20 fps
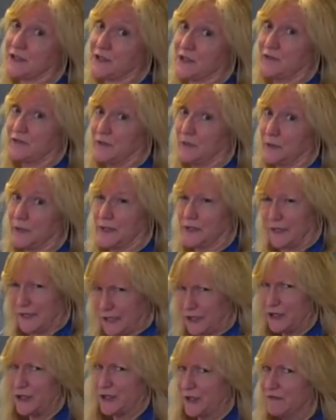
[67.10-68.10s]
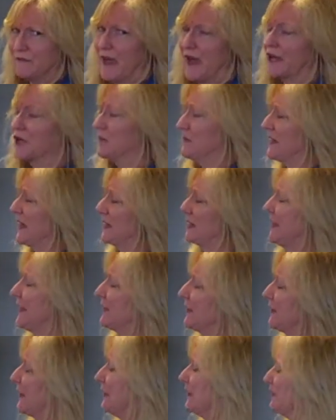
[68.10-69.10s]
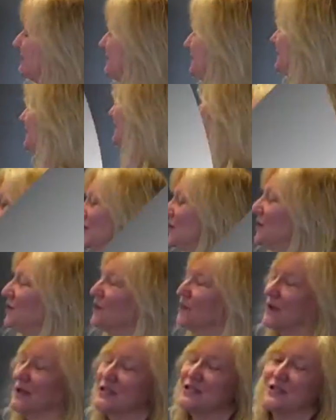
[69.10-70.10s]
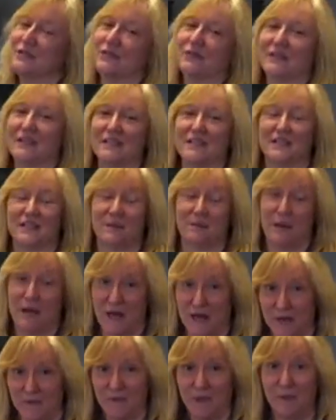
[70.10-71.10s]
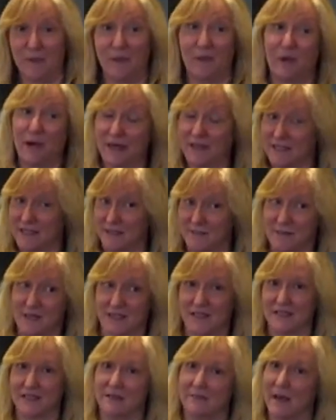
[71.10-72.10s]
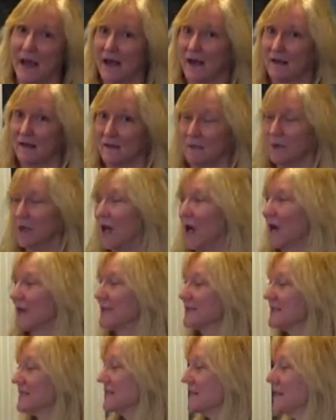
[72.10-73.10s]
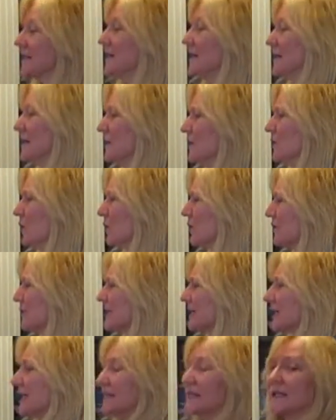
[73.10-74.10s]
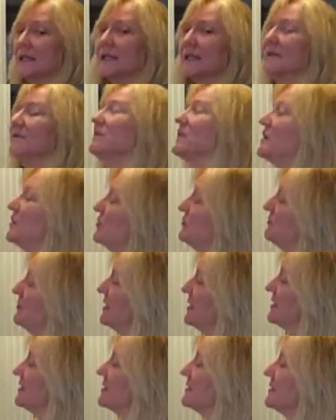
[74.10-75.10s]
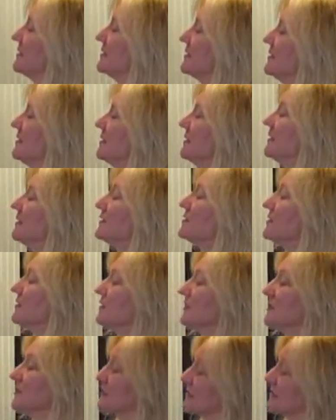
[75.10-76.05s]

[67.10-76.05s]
to the floor, and you're going to vacuum that later. Once you've reached the bottom, you'll be ready to dust the back of the blinds. In order to get the lip that you missed, you need to turn the